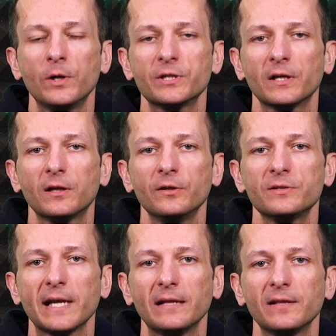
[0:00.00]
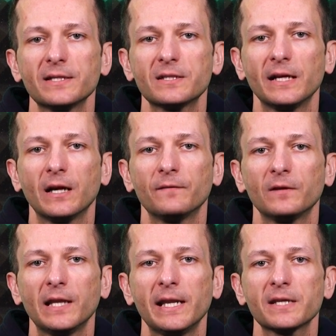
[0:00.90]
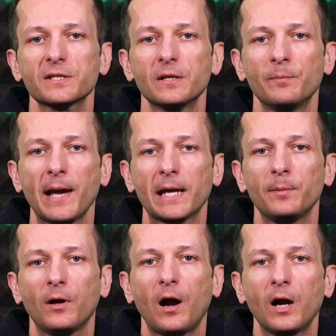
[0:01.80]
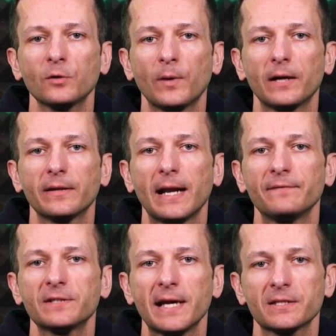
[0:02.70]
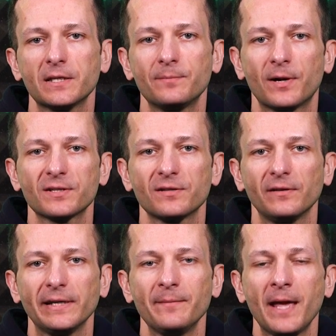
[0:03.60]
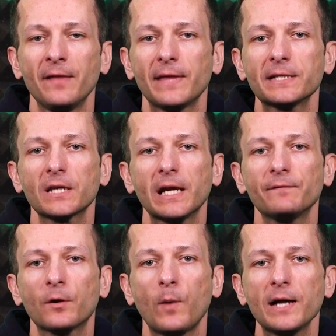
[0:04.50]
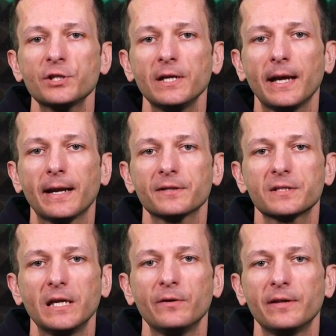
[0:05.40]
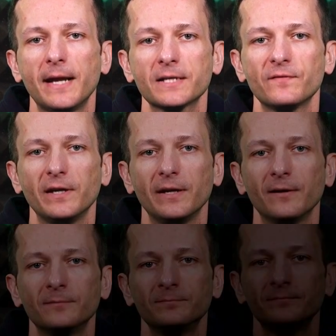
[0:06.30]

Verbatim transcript: which includes a listing of Linux-compatible hardware that I've tested personally. Thanks again for watching, and I'll see you in the next video.